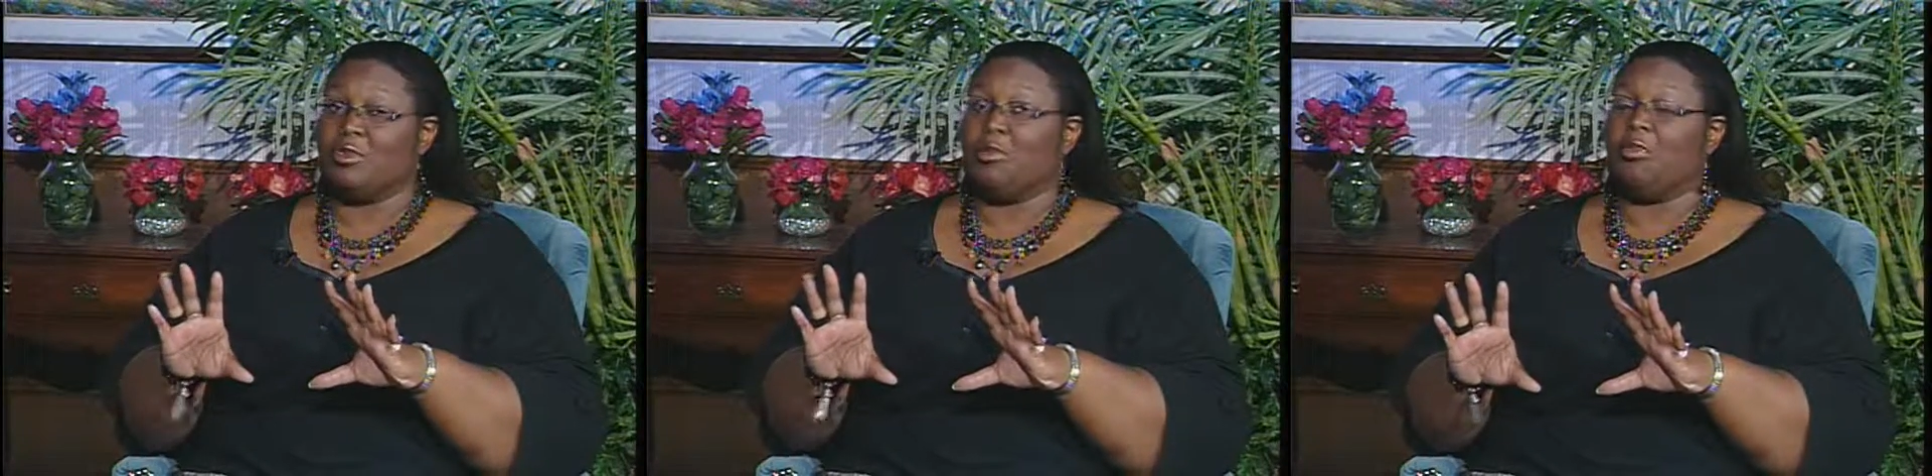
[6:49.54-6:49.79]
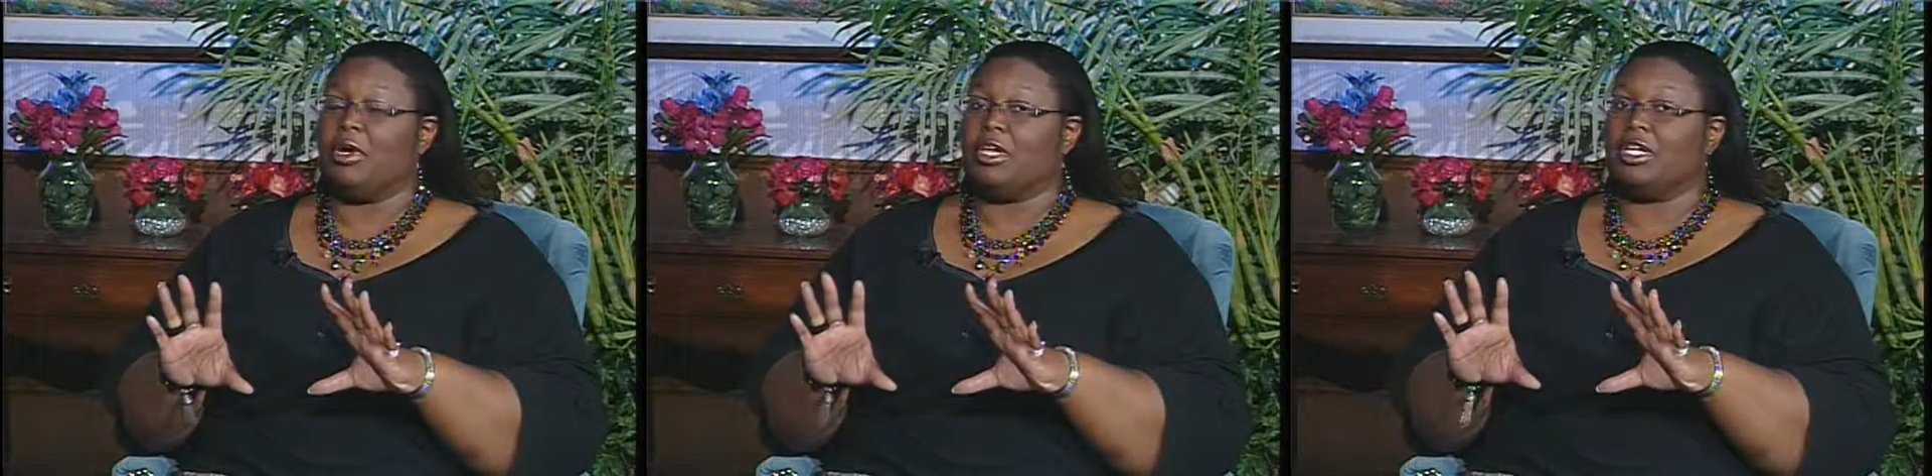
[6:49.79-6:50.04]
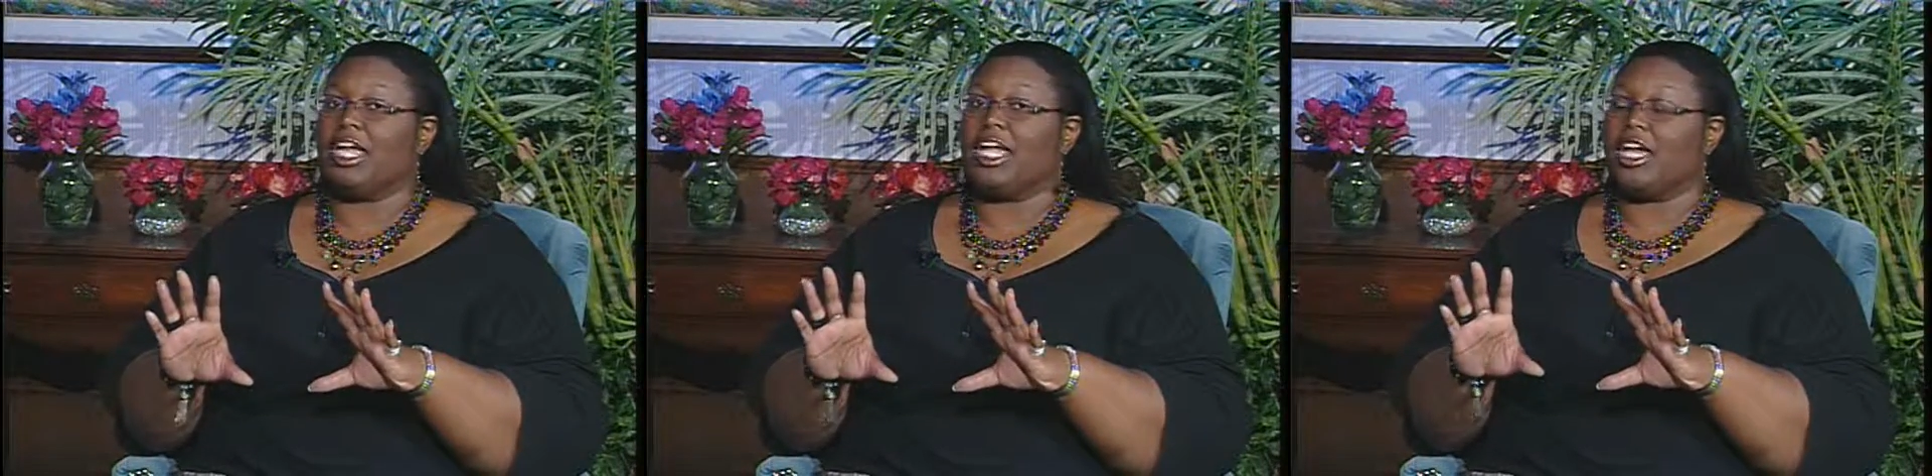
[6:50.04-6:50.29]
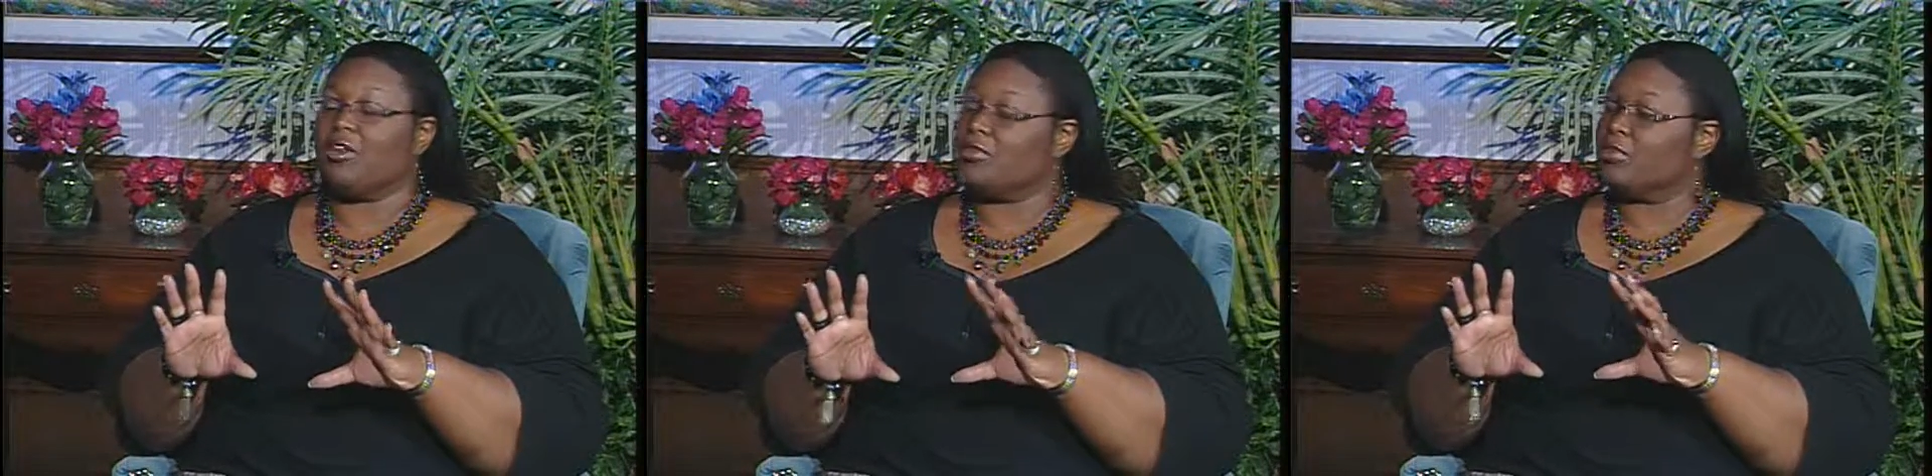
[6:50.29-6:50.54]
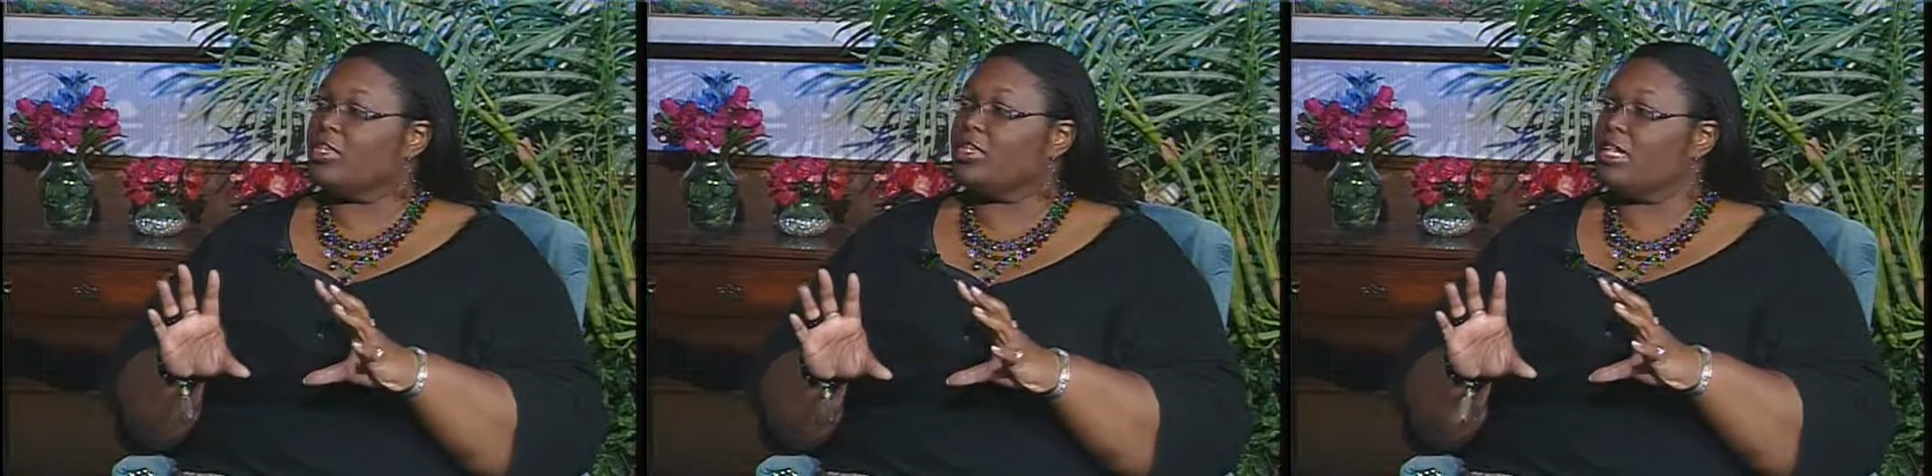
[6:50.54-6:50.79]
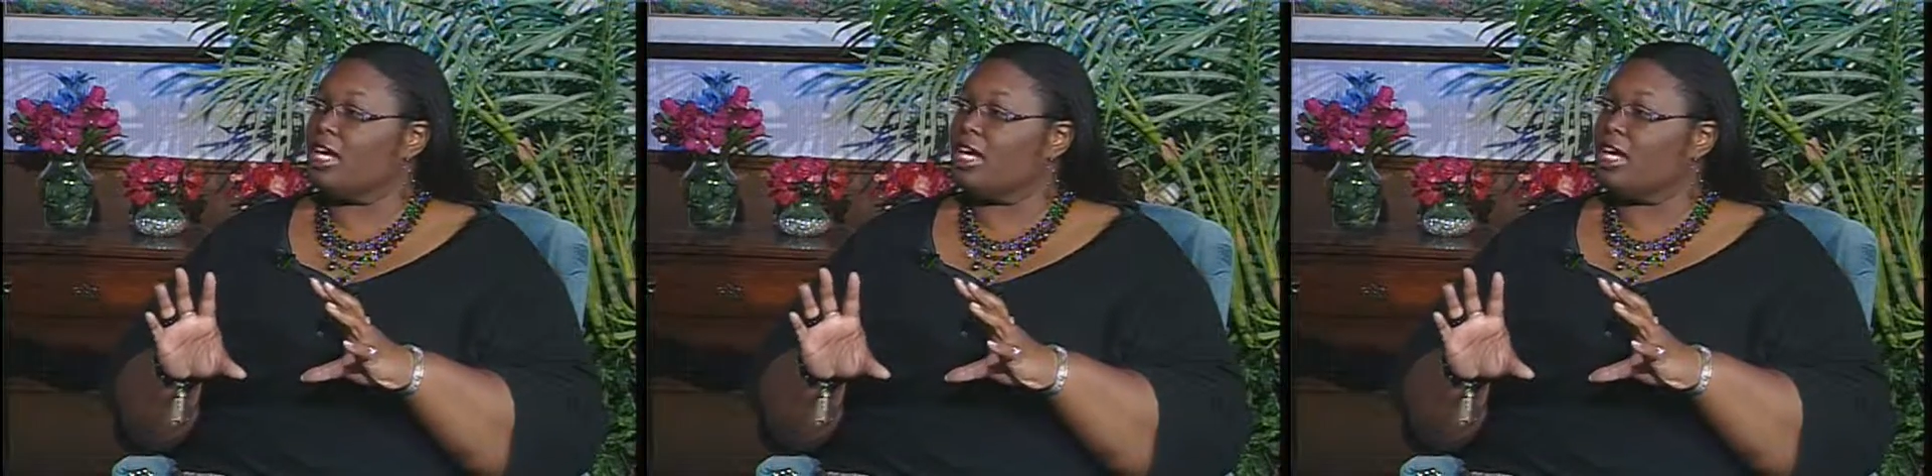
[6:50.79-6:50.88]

but every